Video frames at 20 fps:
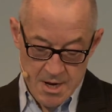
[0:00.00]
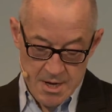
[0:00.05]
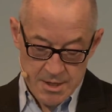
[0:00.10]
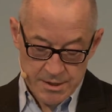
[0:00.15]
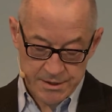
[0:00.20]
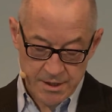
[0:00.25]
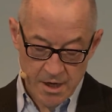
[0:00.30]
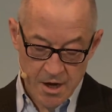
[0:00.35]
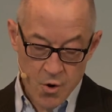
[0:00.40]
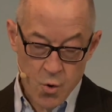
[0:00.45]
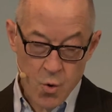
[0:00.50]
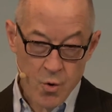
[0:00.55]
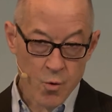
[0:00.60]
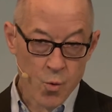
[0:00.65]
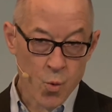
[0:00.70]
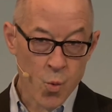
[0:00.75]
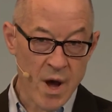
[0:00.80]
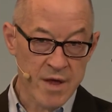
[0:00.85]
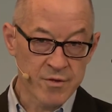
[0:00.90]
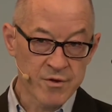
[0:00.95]
So
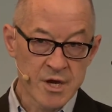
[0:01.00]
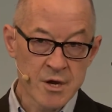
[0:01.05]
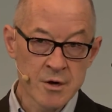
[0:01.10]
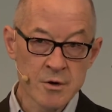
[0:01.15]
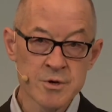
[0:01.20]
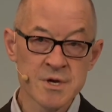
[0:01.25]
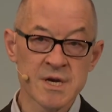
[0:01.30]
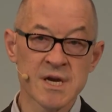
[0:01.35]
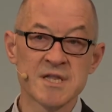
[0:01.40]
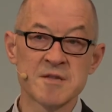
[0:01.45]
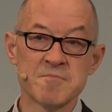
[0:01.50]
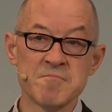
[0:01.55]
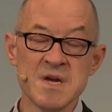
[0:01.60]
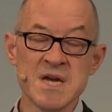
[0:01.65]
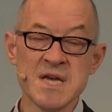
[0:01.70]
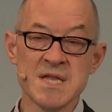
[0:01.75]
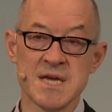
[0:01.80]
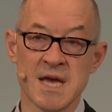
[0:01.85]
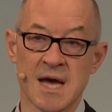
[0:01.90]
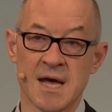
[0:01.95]
when you look at
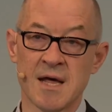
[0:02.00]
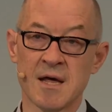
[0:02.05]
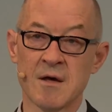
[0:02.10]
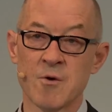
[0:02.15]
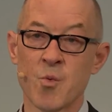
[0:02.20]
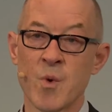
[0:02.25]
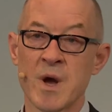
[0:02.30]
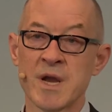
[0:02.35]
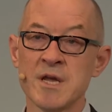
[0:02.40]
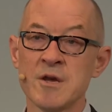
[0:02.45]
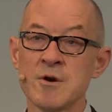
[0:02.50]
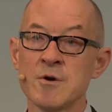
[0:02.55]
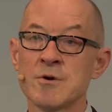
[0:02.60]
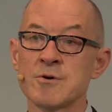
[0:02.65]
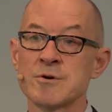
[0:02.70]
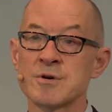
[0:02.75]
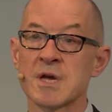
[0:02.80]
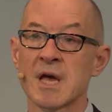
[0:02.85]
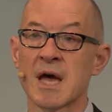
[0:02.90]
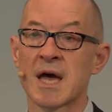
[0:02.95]
media, when you
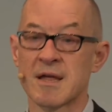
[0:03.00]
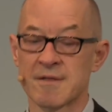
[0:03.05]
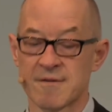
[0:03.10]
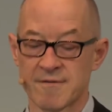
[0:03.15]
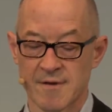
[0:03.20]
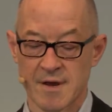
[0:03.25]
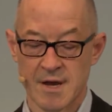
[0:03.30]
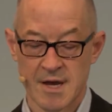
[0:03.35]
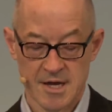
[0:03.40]
look at